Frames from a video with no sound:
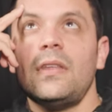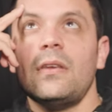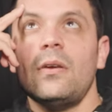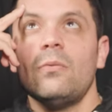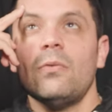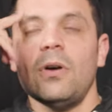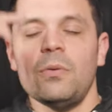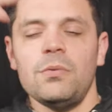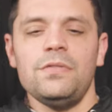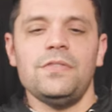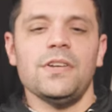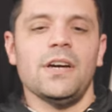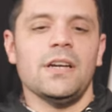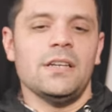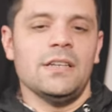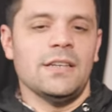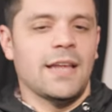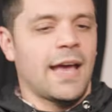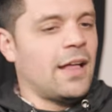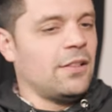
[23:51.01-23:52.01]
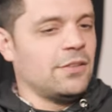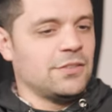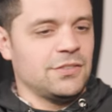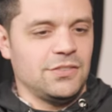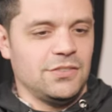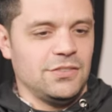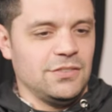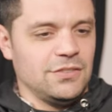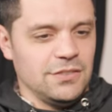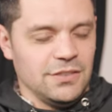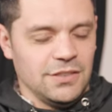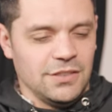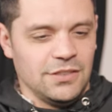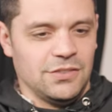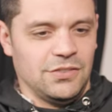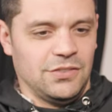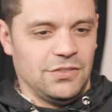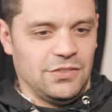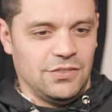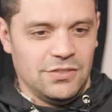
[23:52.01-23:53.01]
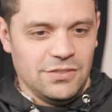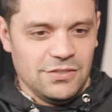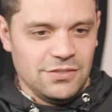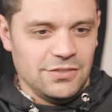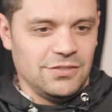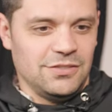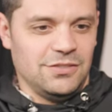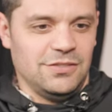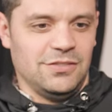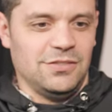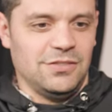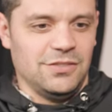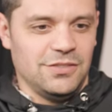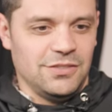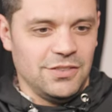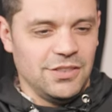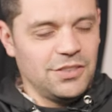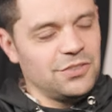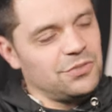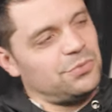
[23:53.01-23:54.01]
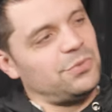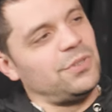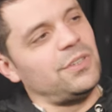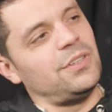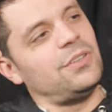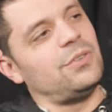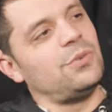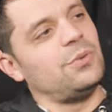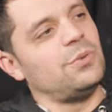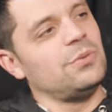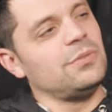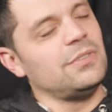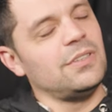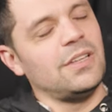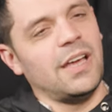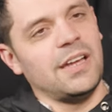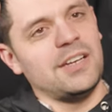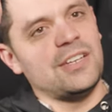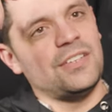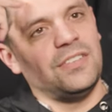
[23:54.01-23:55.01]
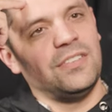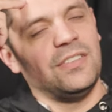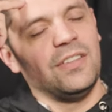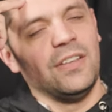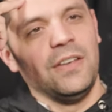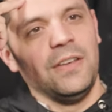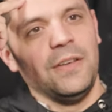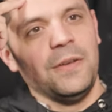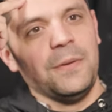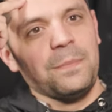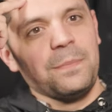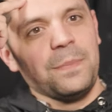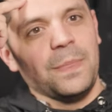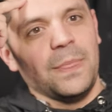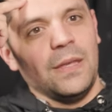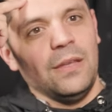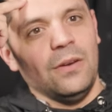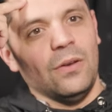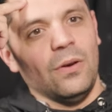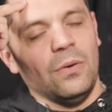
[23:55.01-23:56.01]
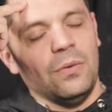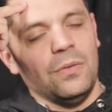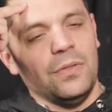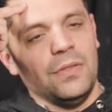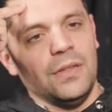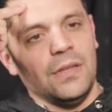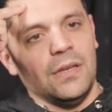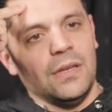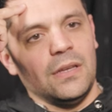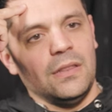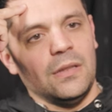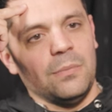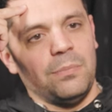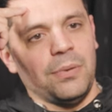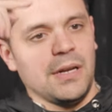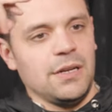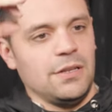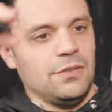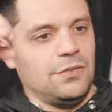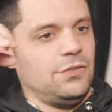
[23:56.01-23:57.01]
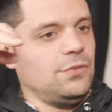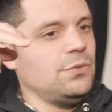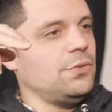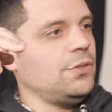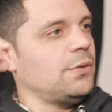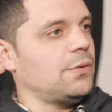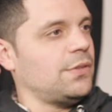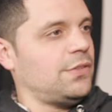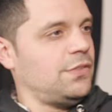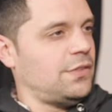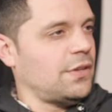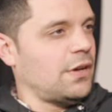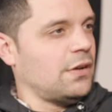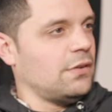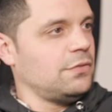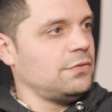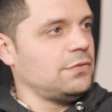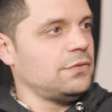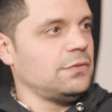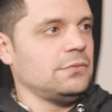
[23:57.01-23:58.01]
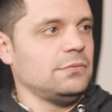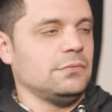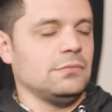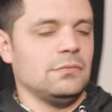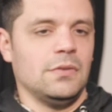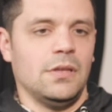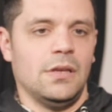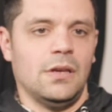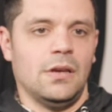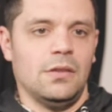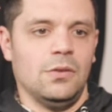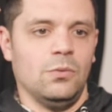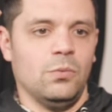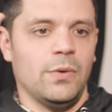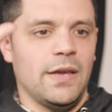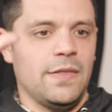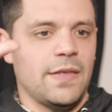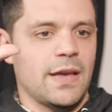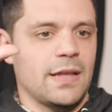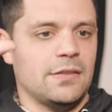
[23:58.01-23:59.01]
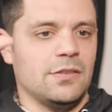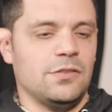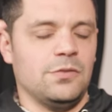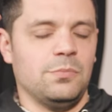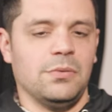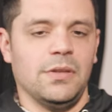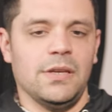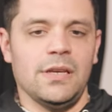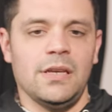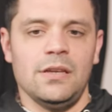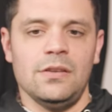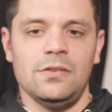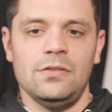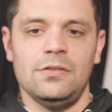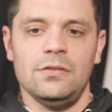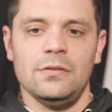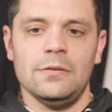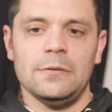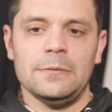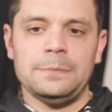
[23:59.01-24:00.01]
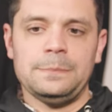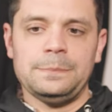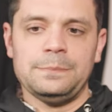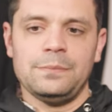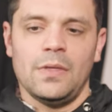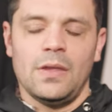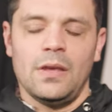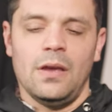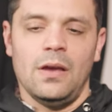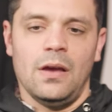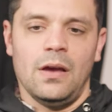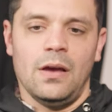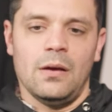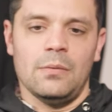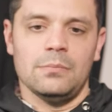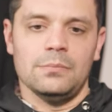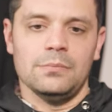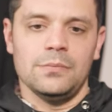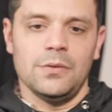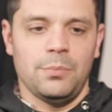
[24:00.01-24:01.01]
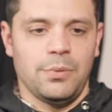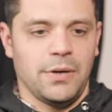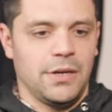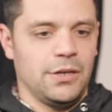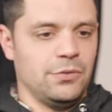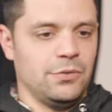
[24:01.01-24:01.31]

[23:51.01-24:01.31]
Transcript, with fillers: what we've done in Dallas is is really cool. I just you know the the putting studio itself yeah. Uh, the way that displays, um, the putting